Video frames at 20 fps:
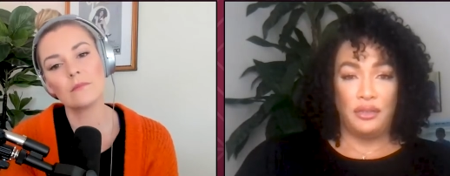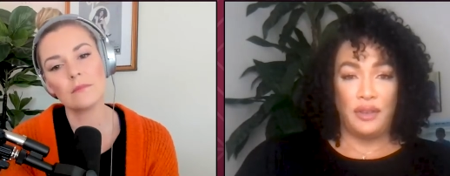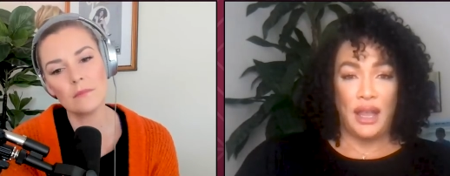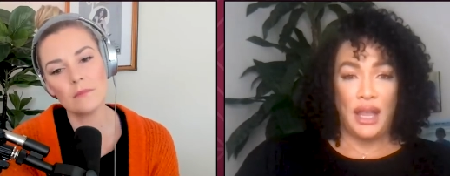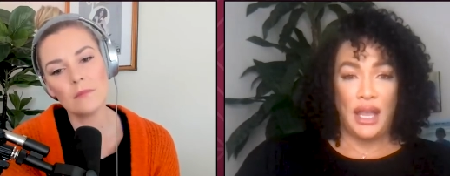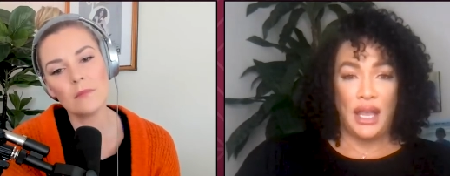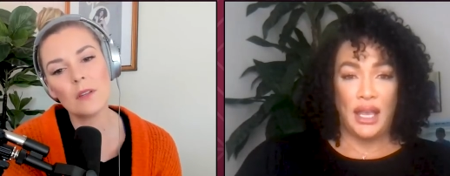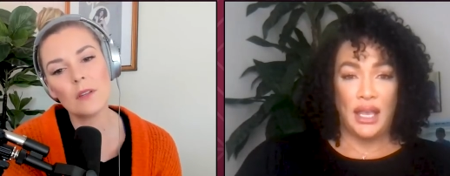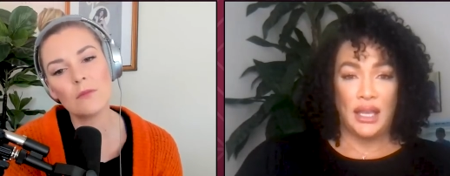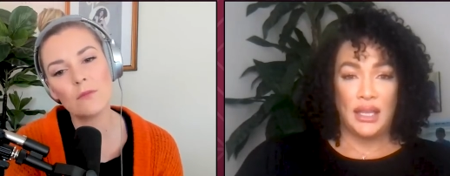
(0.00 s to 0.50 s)

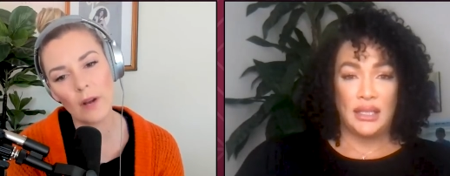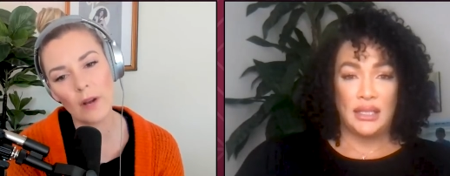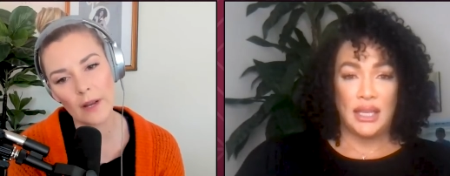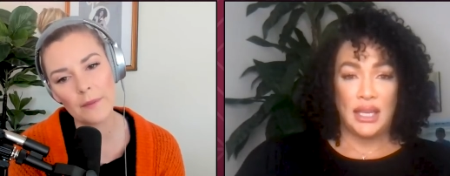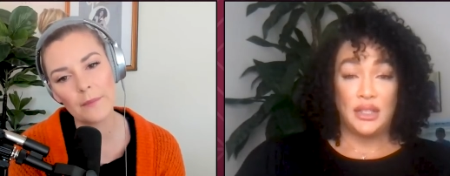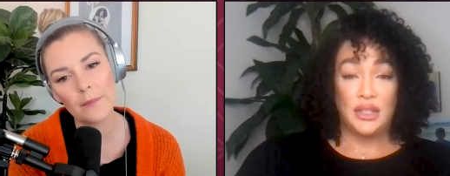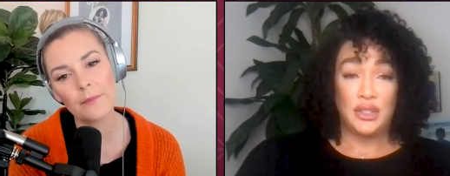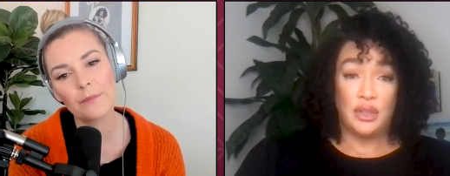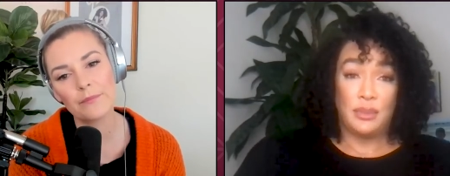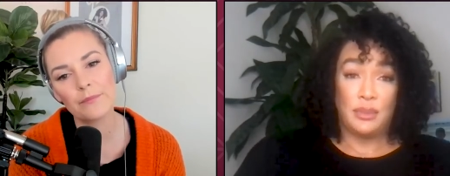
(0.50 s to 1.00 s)
Speaker 1: And right. I
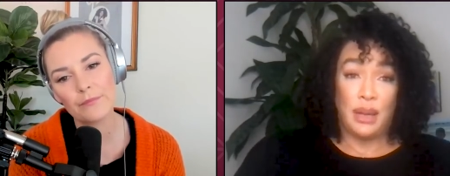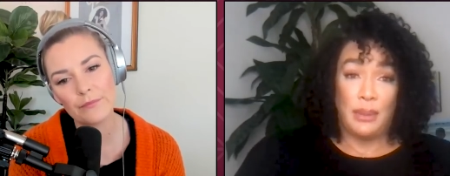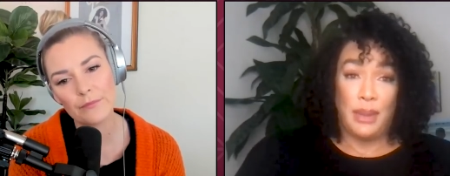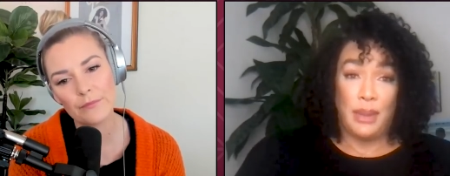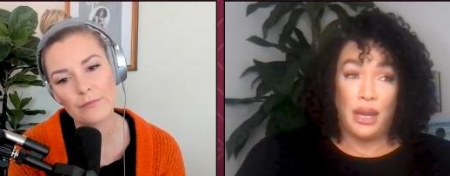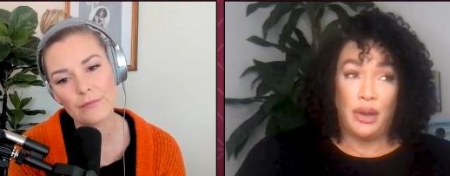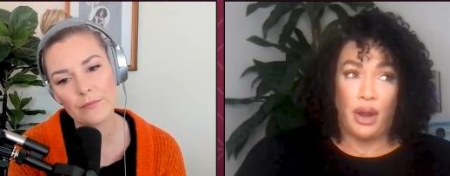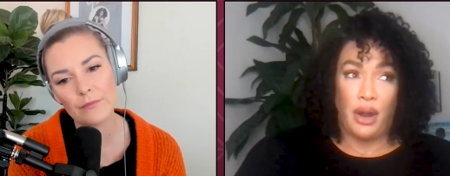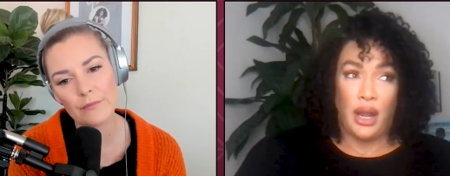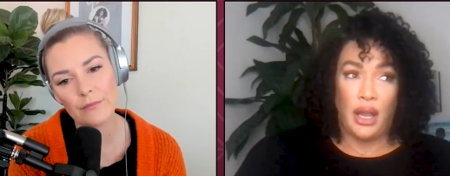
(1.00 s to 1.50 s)
stood by my
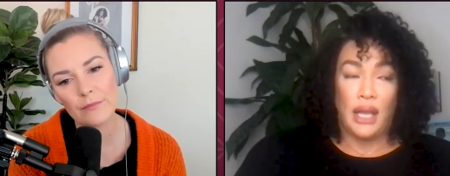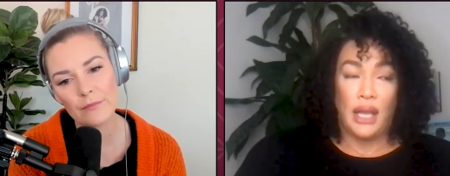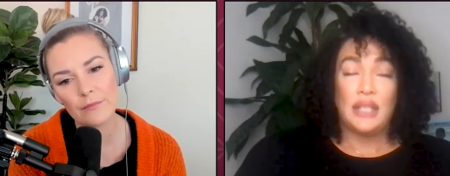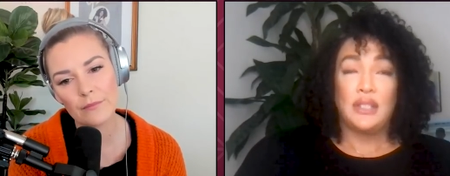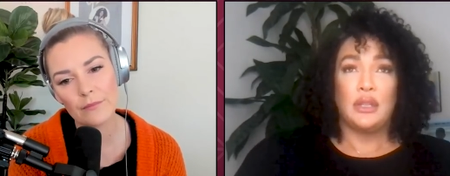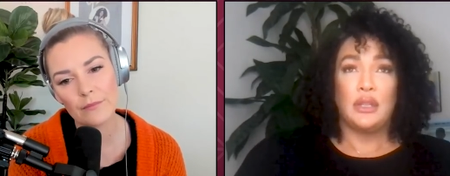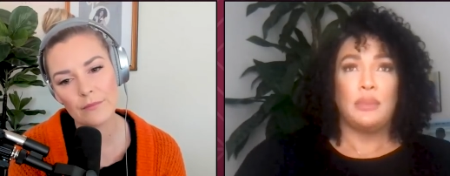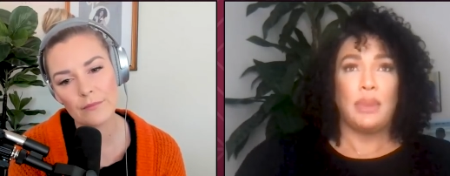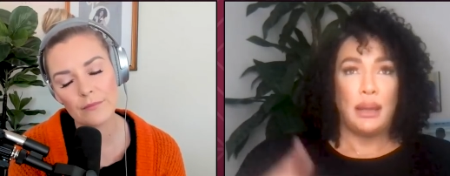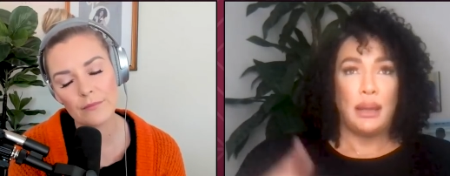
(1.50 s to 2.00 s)
grant. I
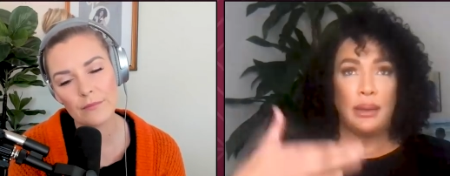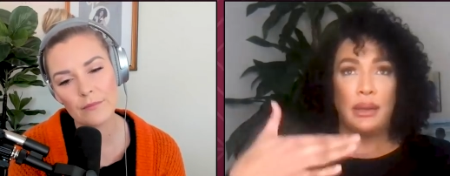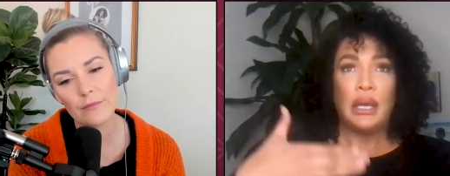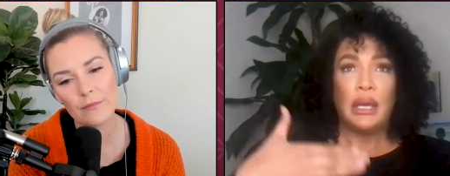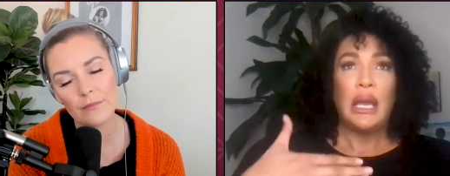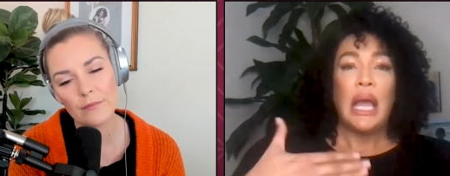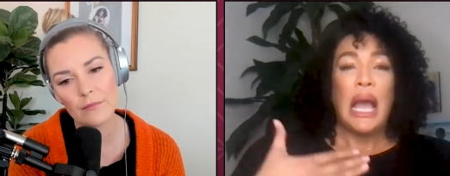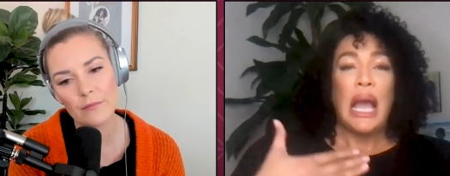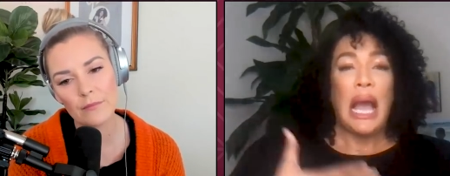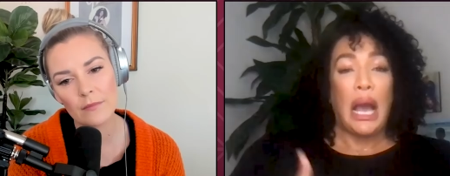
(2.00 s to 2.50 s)
stood by
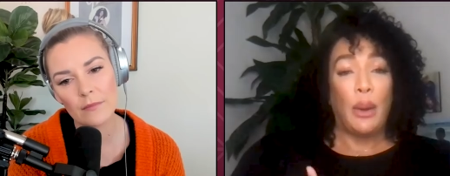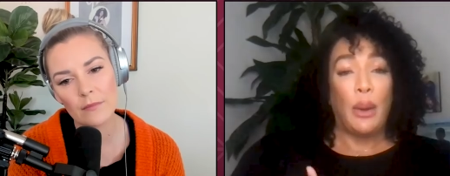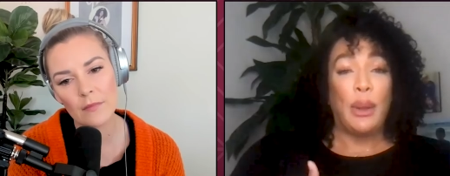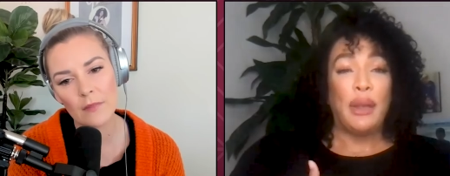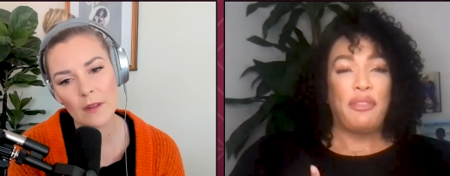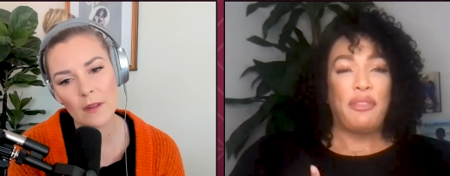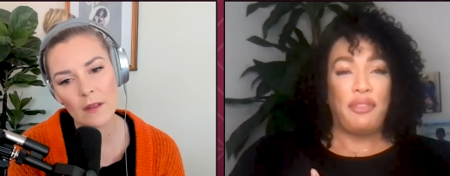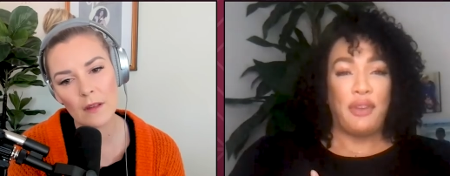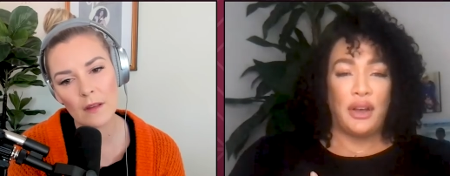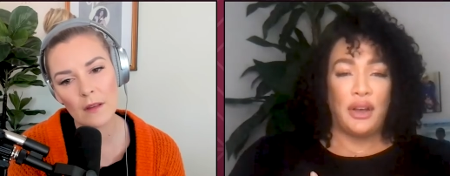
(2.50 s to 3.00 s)
how I
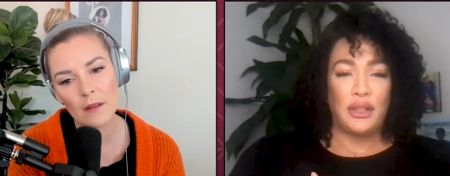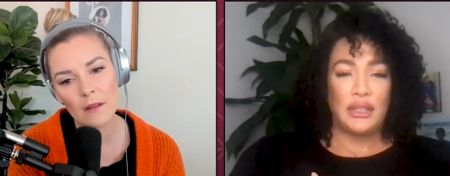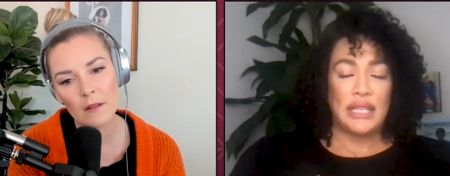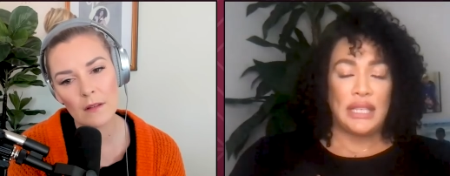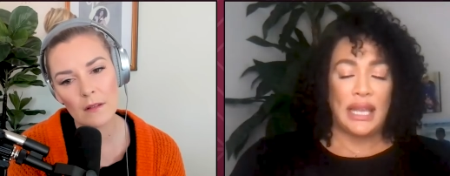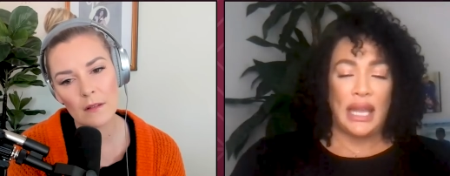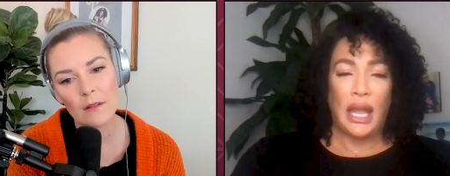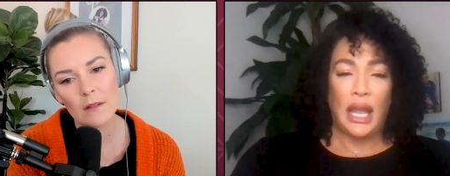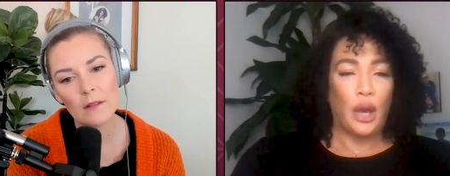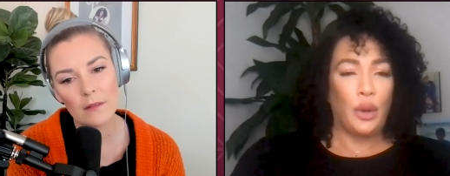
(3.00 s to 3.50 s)
felt.
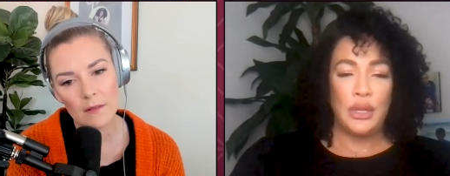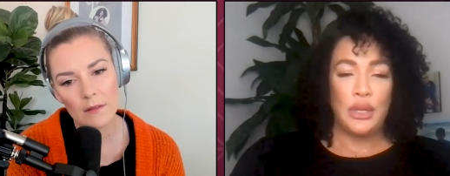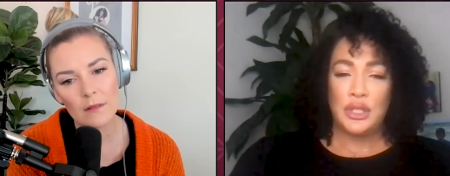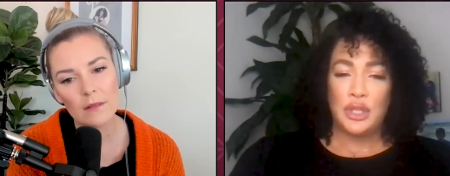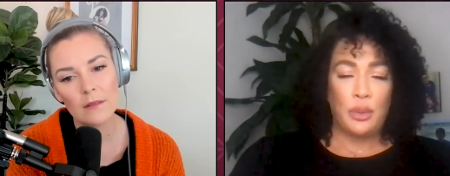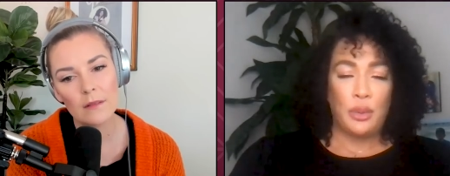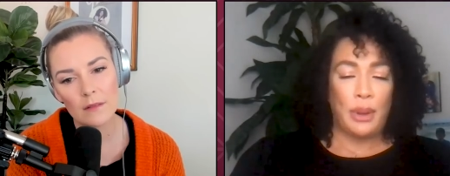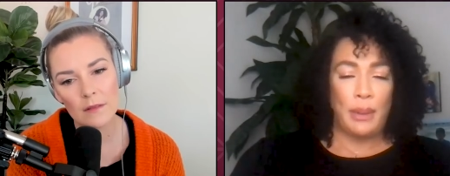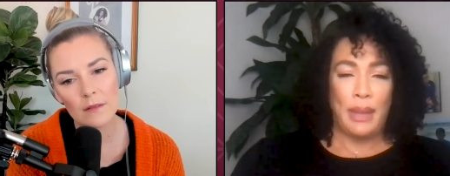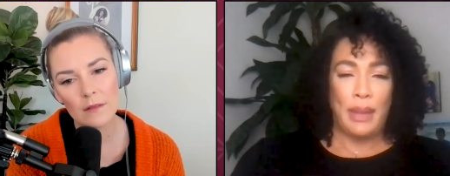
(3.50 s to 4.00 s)
Like, I always
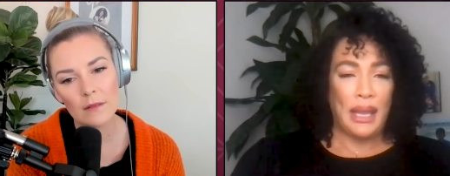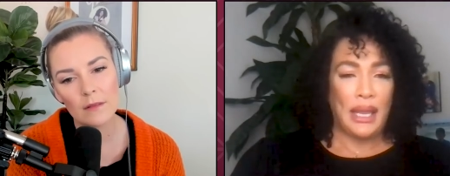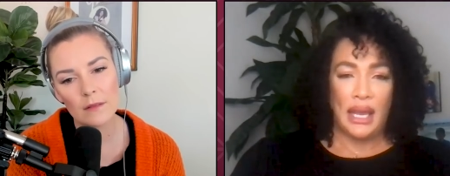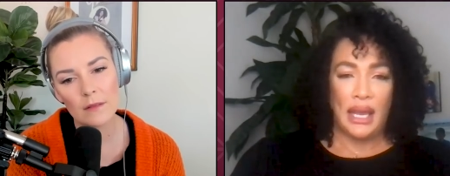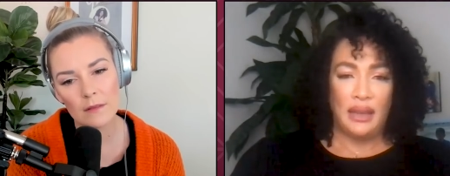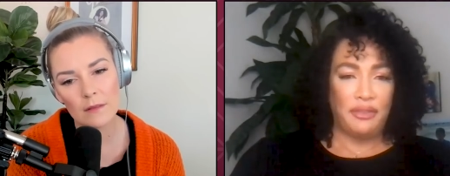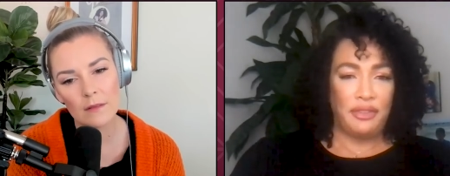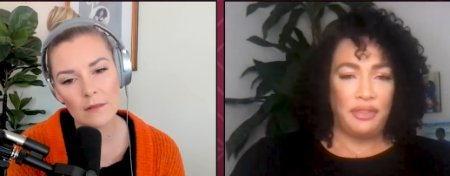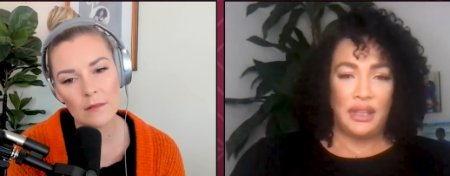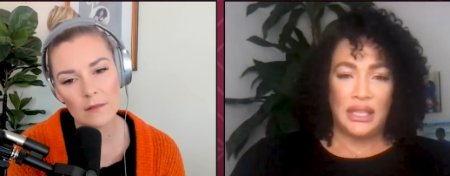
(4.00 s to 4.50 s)
go by my
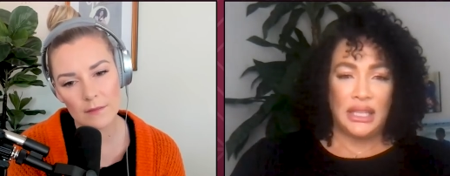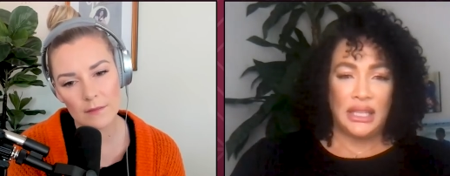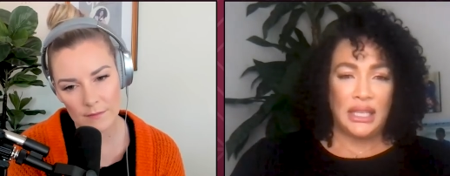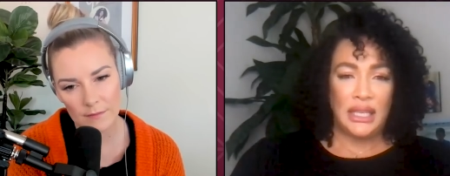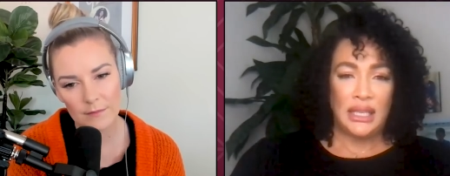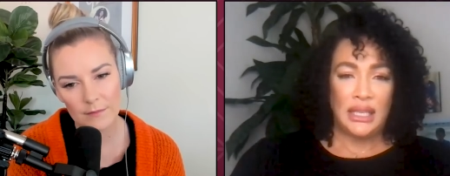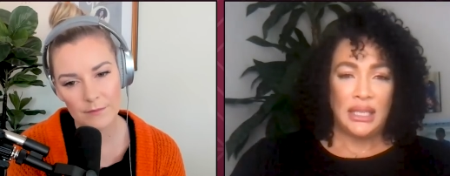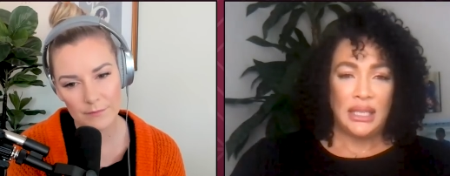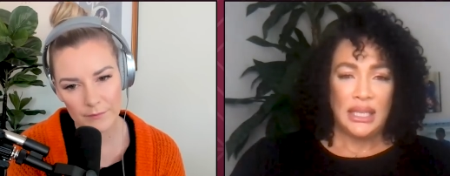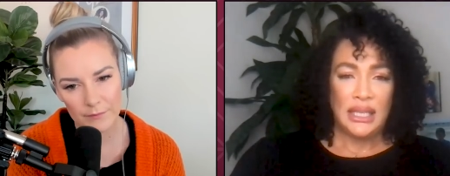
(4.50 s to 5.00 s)
gut
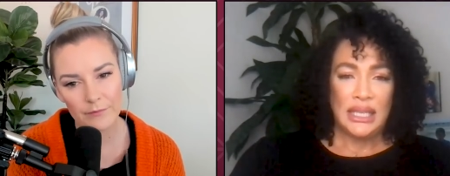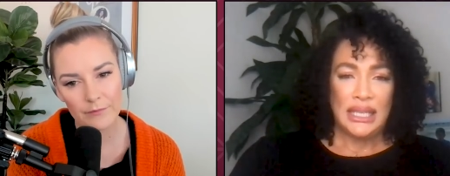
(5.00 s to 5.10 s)
feeling.